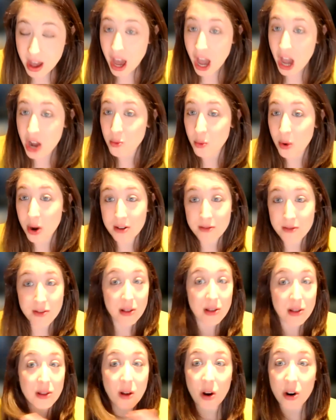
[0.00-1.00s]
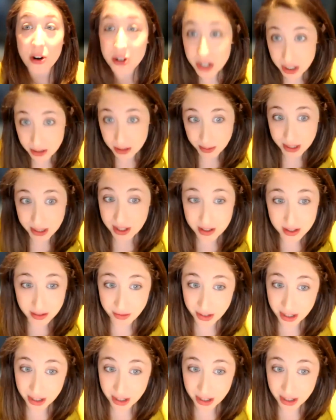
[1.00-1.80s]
And one of the largest pieces of